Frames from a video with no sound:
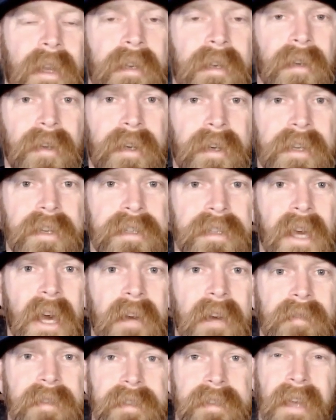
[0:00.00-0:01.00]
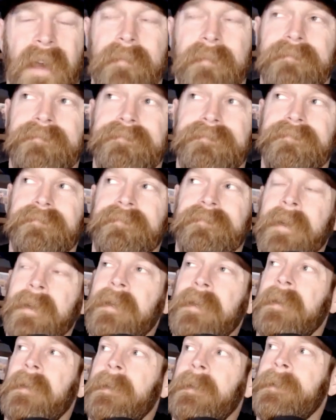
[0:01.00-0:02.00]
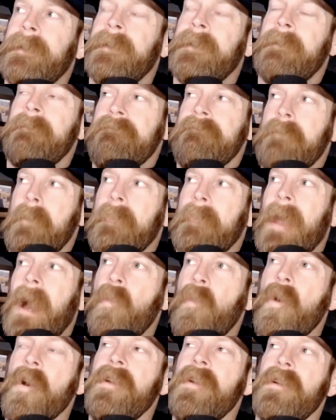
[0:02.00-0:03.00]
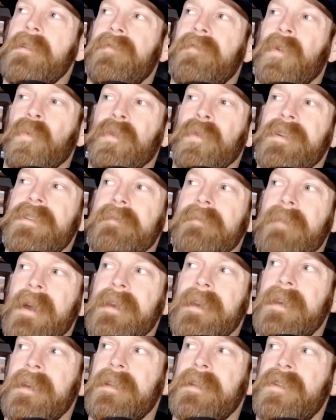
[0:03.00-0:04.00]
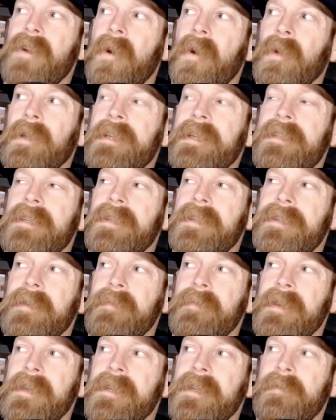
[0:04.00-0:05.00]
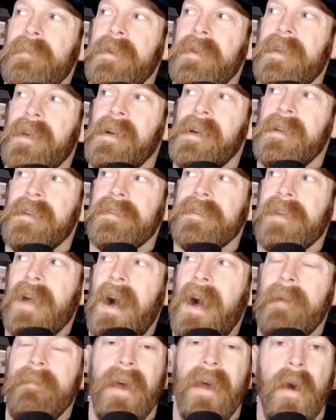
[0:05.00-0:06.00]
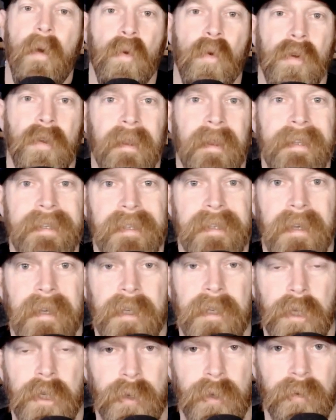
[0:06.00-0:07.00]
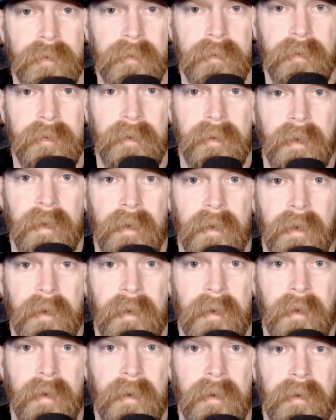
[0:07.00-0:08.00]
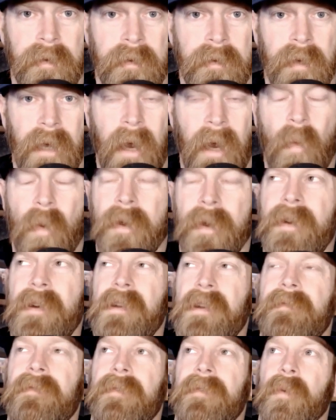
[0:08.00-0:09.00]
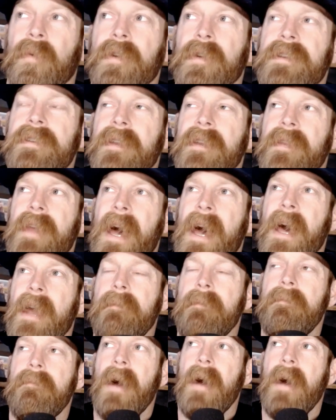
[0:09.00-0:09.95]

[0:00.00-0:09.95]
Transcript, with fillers: to look at yourself and say, "Hmm, I wonder if the reason my kids don't listen to me is because I'm not worth listening to. I wonder if the reason that my